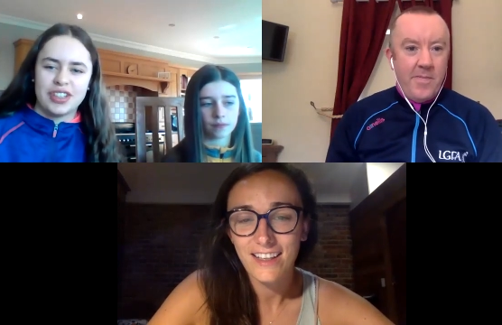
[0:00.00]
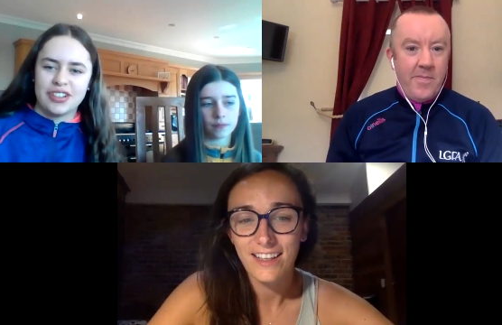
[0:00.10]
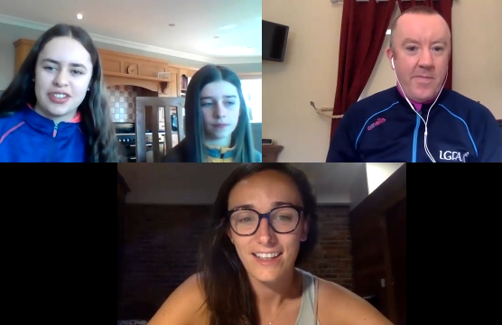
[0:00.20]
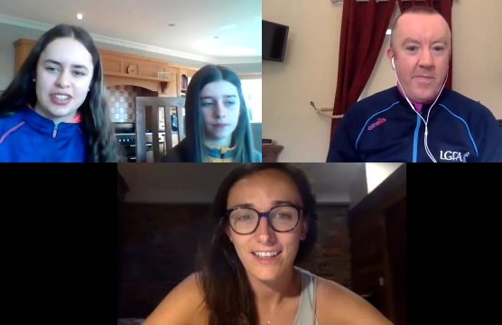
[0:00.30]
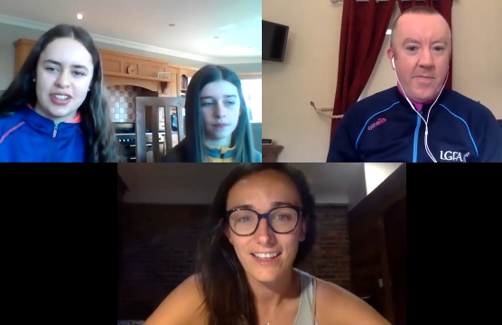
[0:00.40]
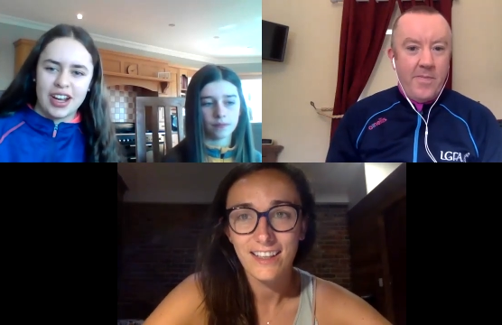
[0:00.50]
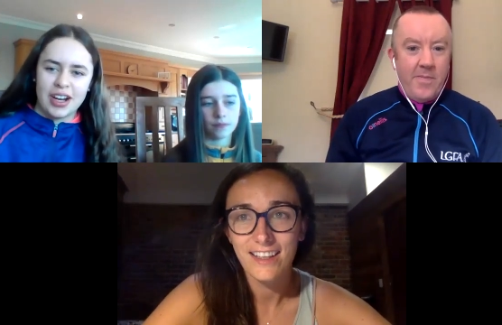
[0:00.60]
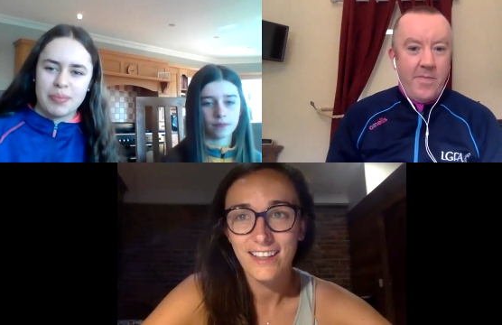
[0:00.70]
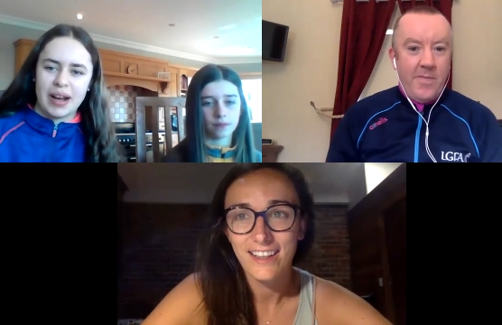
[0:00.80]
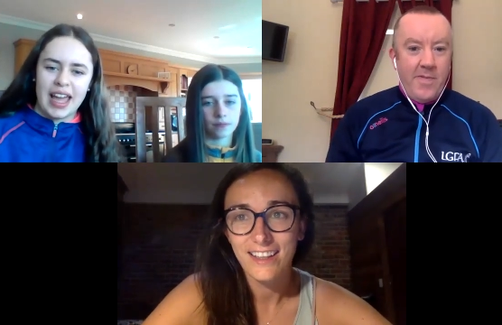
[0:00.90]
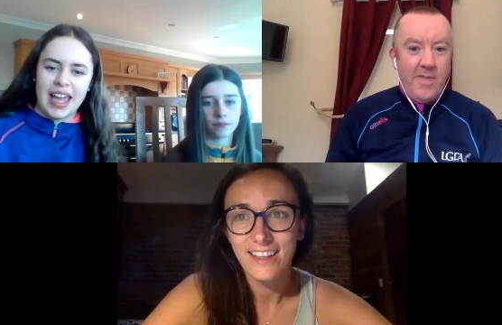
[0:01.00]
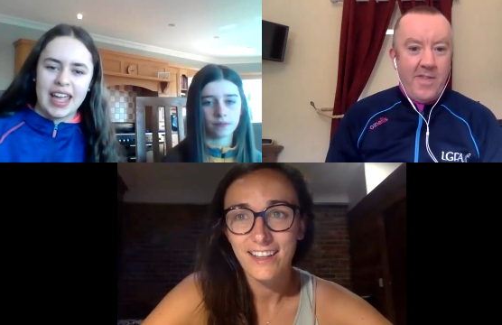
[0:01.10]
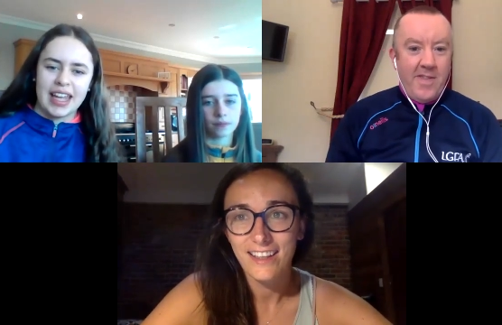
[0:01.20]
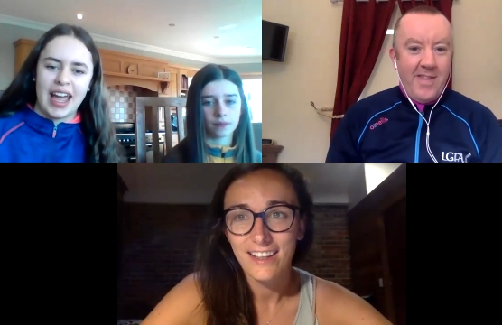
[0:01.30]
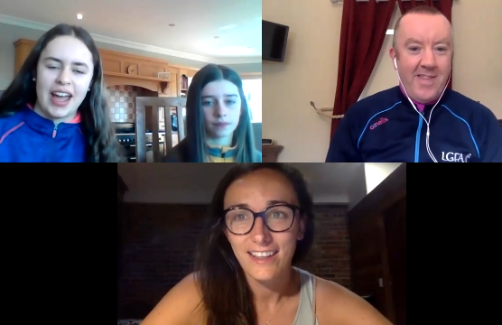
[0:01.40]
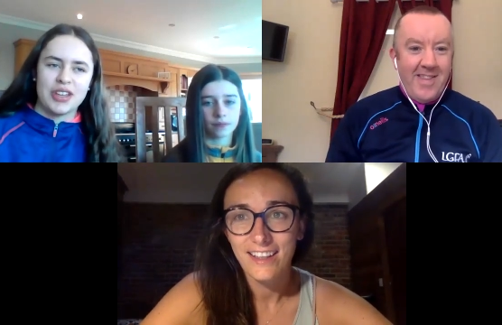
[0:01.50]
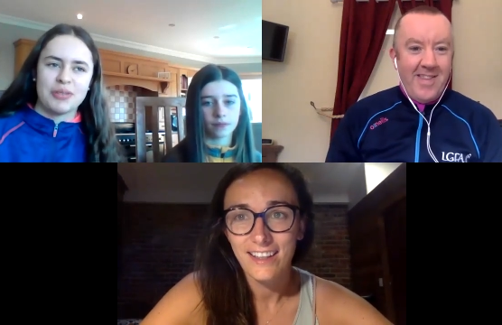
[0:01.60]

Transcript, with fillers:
Speaker 1: your style of play and how